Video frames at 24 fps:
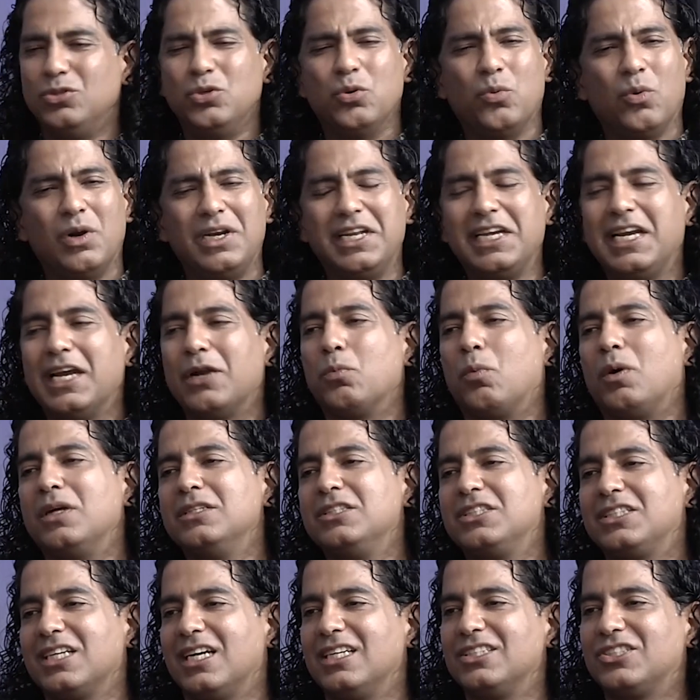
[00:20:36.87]
You only get
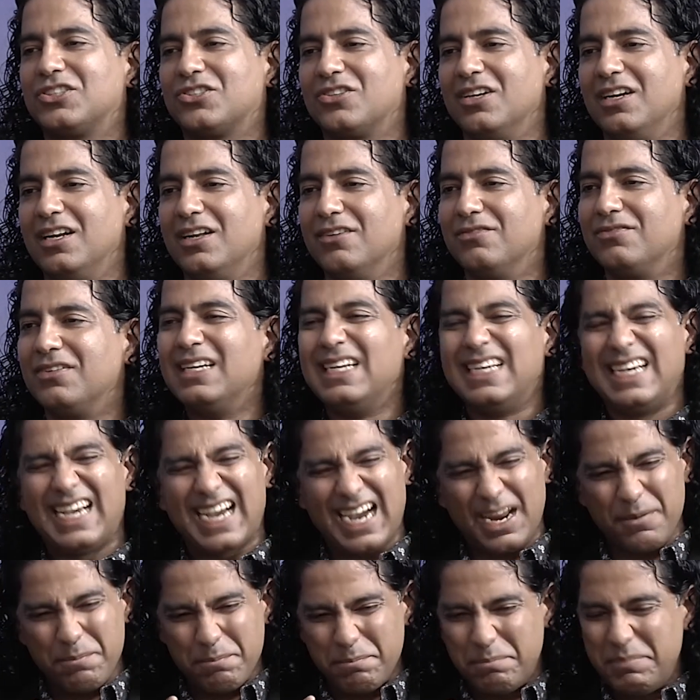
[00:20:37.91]
one chance to live
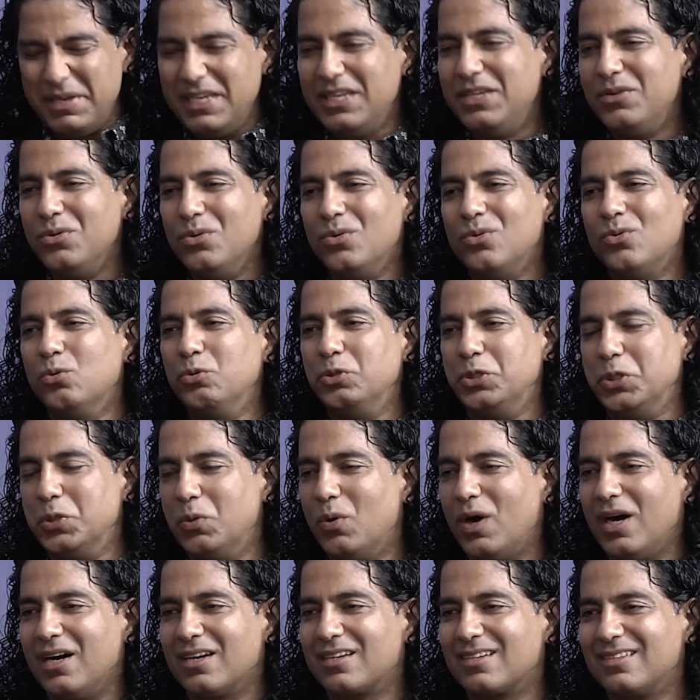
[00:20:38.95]
and be who
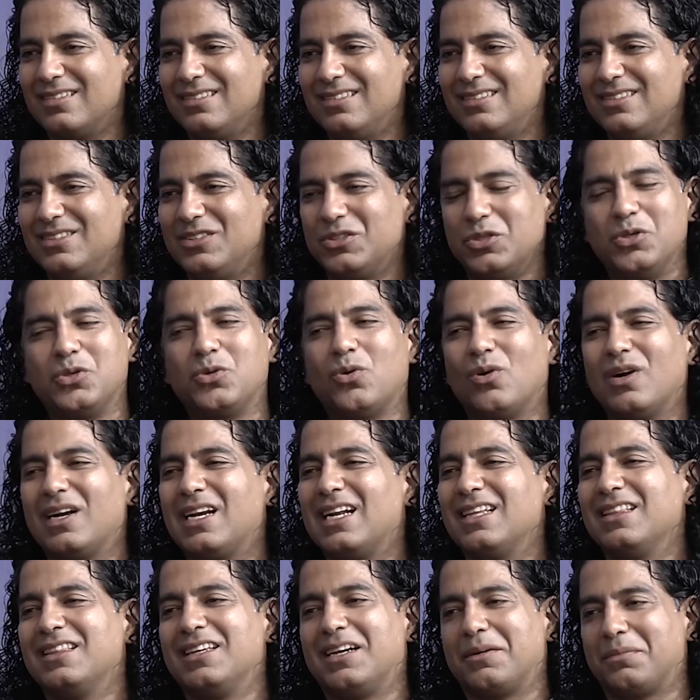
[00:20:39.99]
you are. So don't
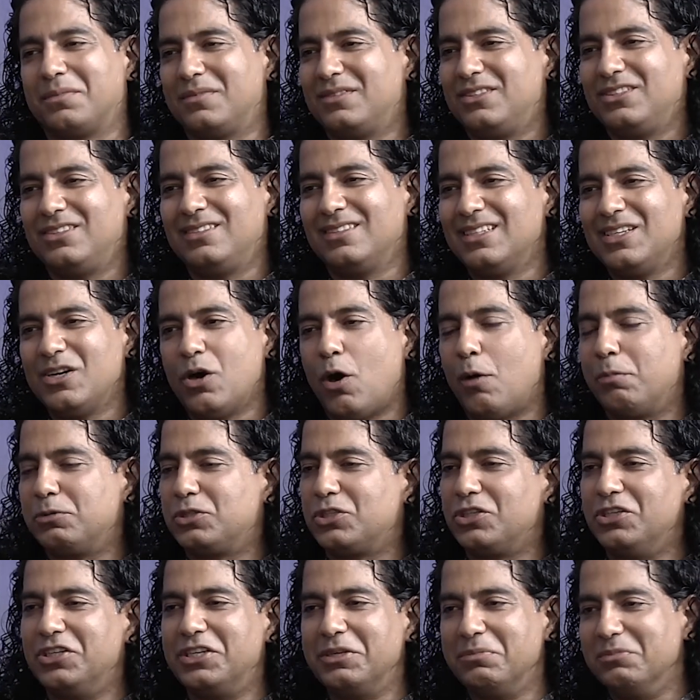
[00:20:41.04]
let that
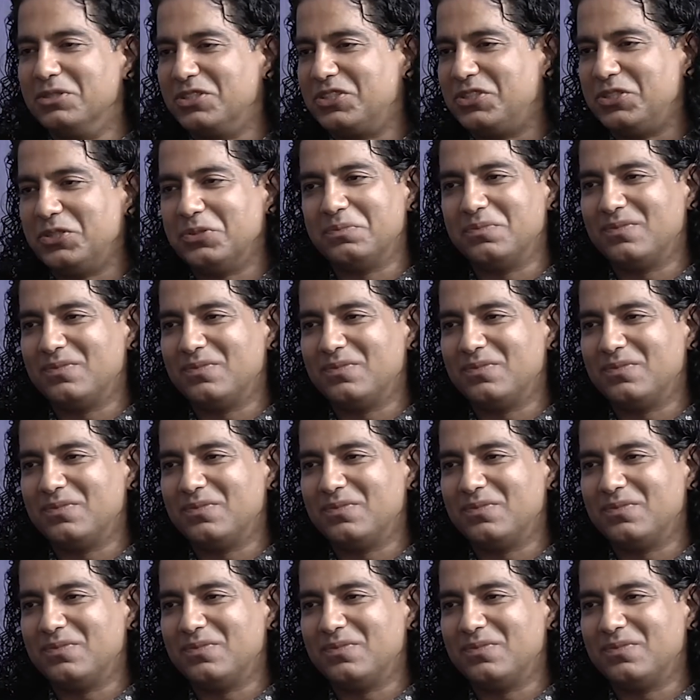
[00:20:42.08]
opportunity miss you.